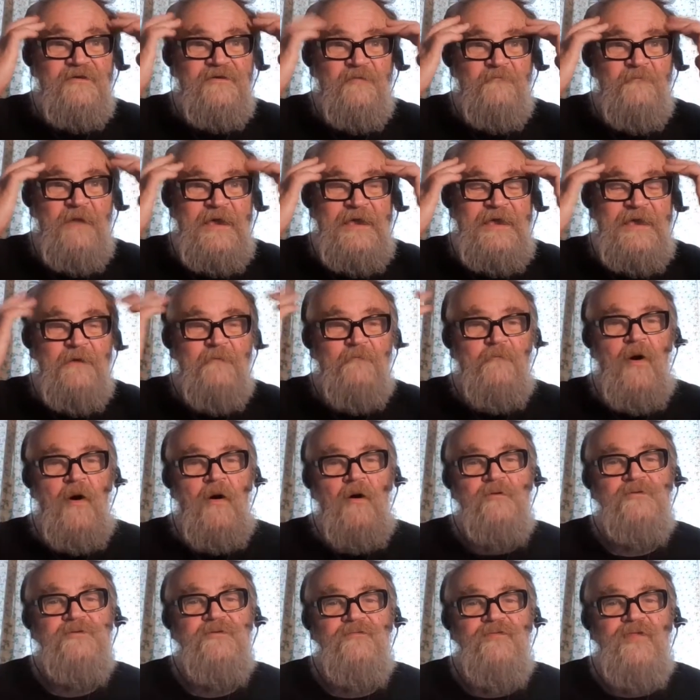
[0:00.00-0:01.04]
to make it
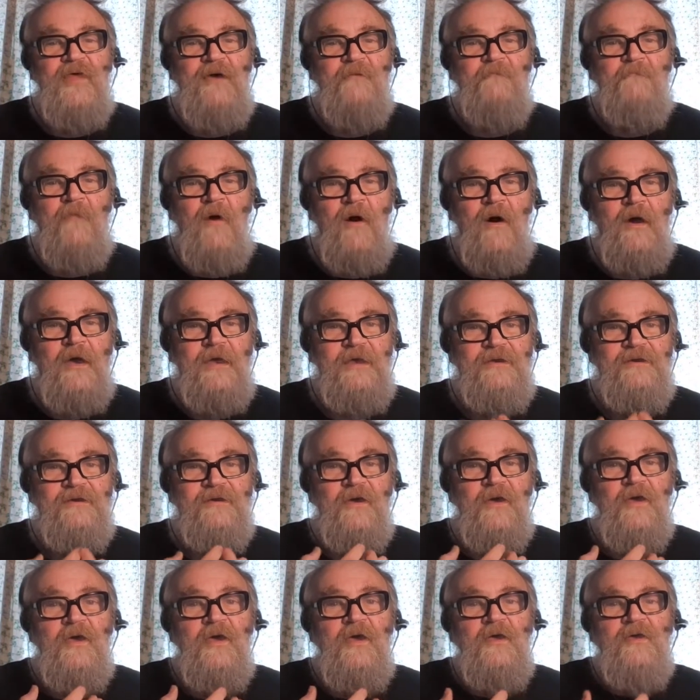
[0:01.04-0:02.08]
part of their mind
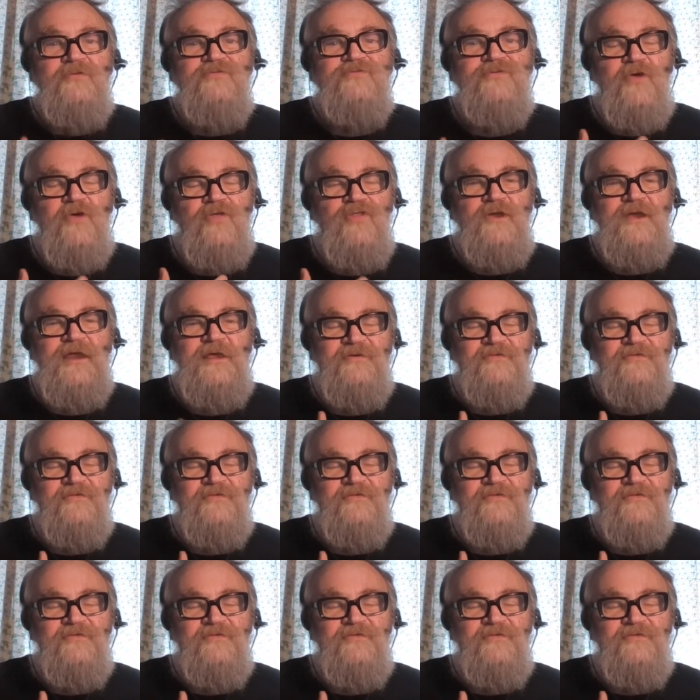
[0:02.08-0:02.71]
so that it's